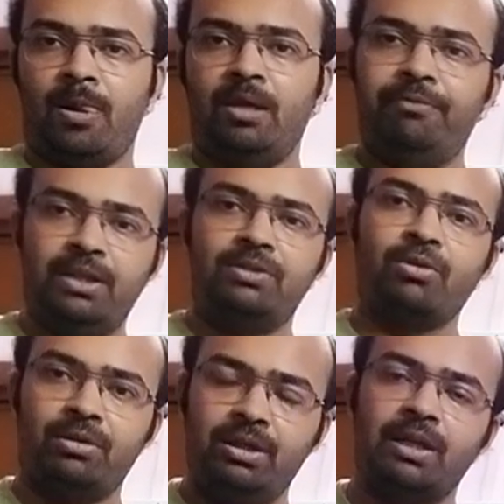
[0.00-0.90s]
if it is
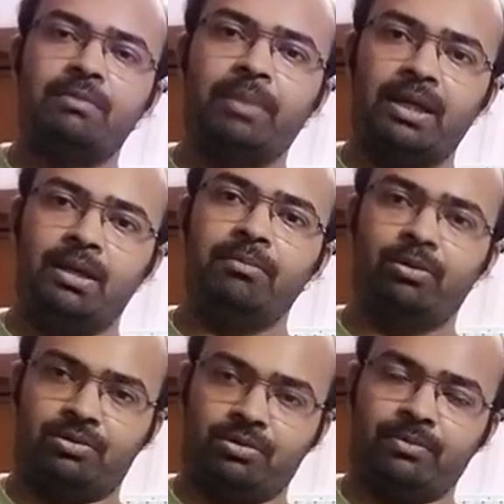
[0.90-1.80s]
not needed by him
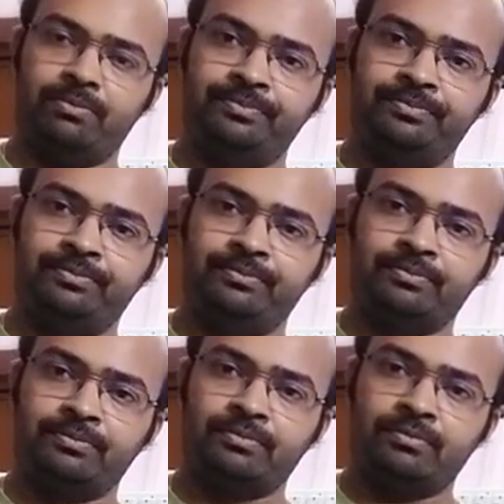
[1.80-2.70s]
also.
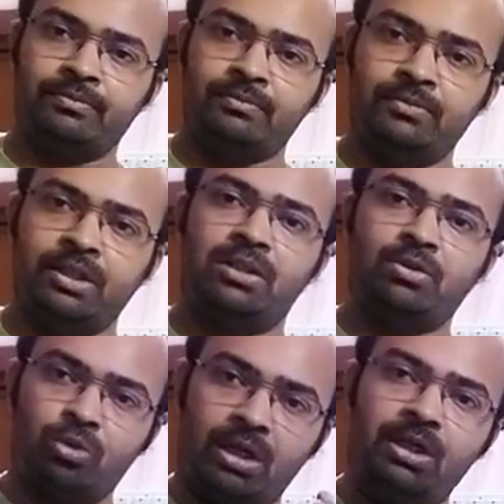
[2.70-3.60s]
It's
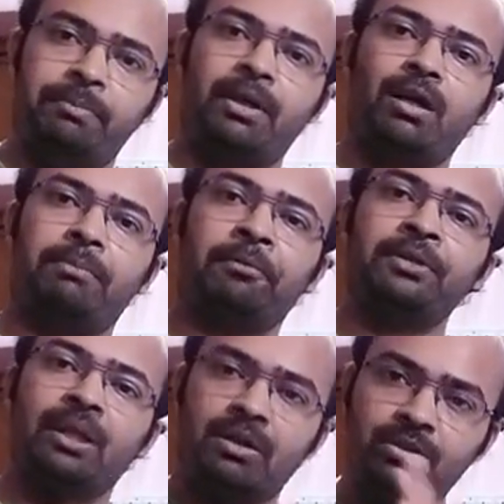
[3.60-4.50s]
totally depend
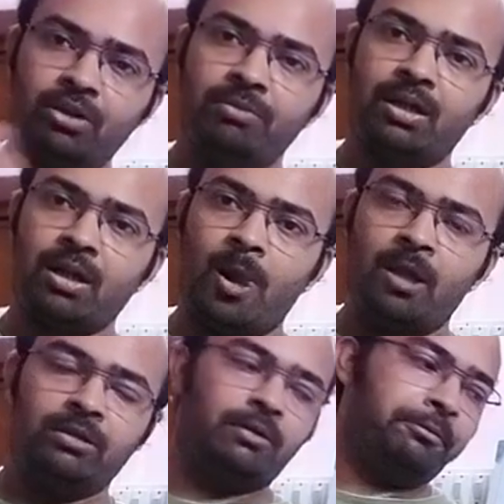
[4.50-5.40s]
upon the consumer
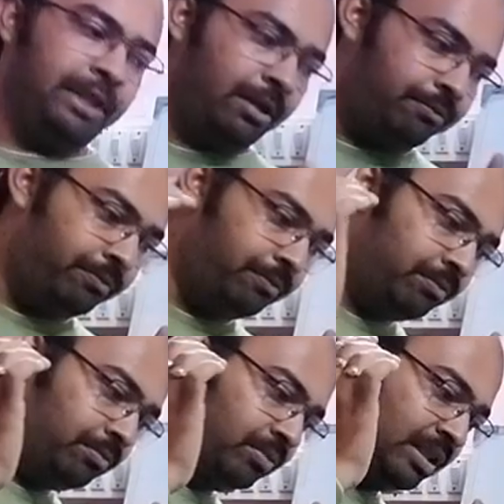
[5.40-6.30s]
that if
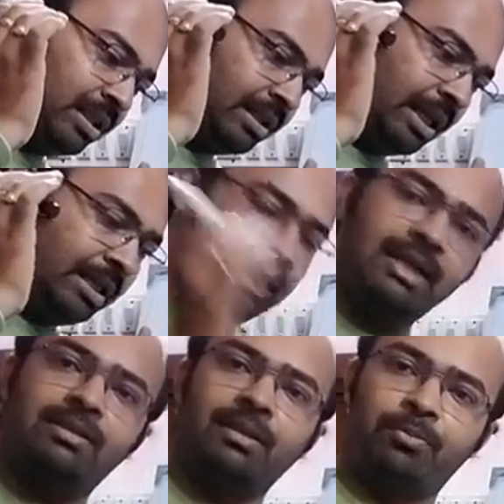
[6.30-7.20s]
they
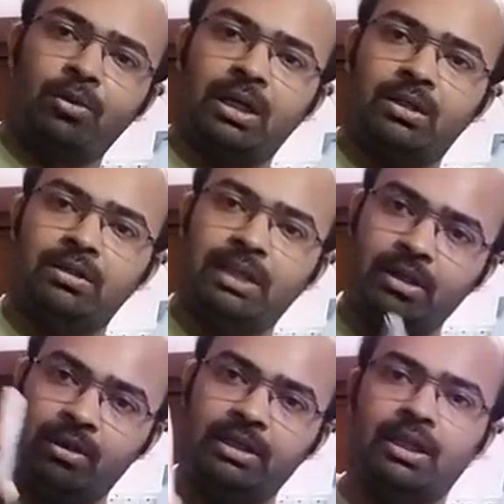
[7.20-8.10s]
need the product,
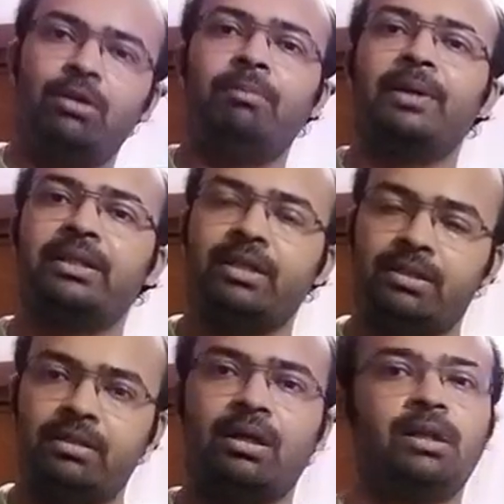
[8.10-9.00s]
then only they will
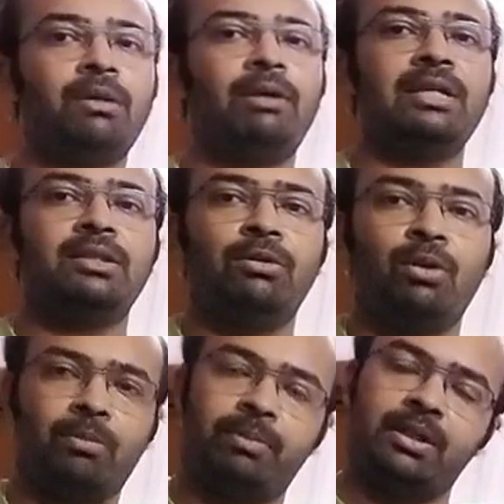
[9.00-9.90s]
purchase it, otherwise they will not